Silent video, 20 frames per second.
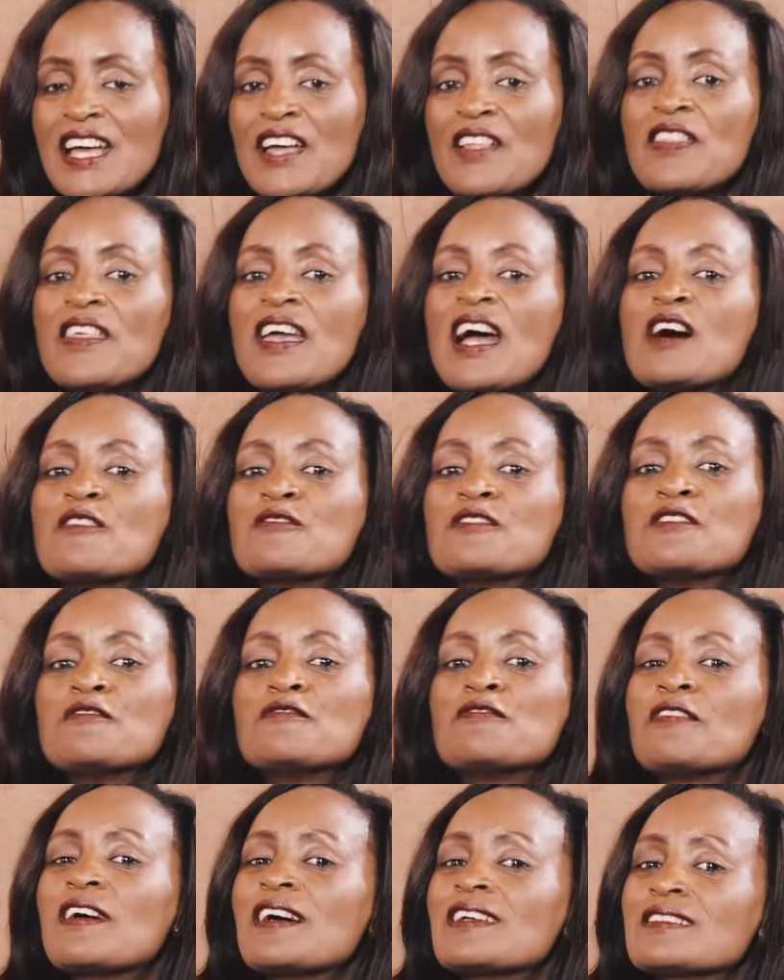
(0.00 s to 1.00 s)
They have
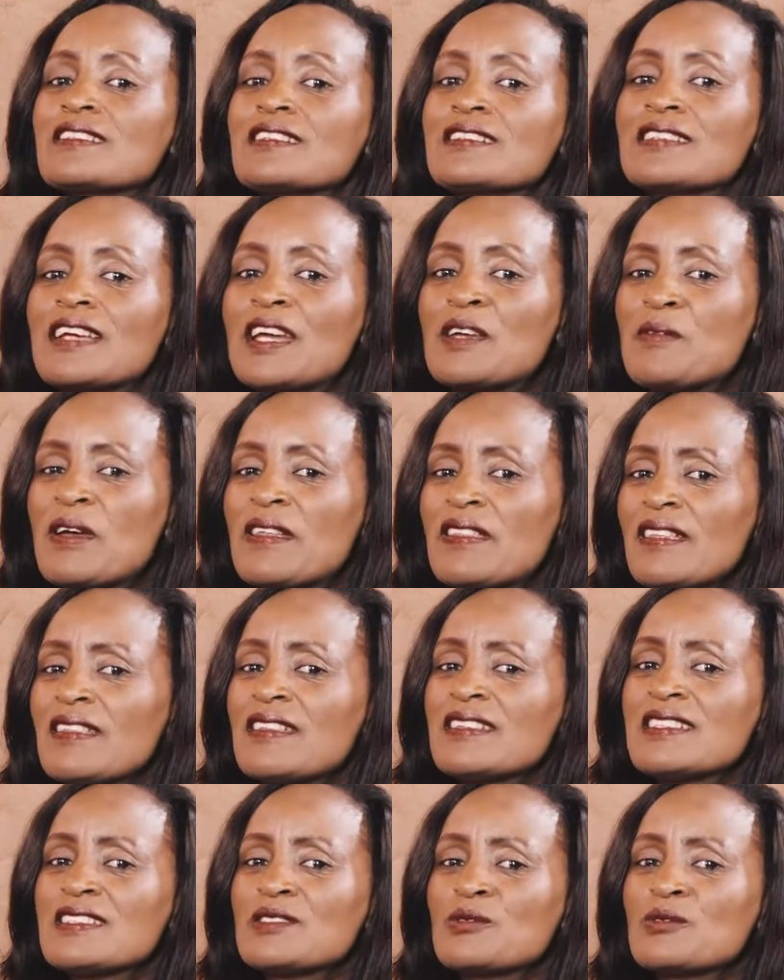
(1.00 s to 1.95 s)
reversed time. I think this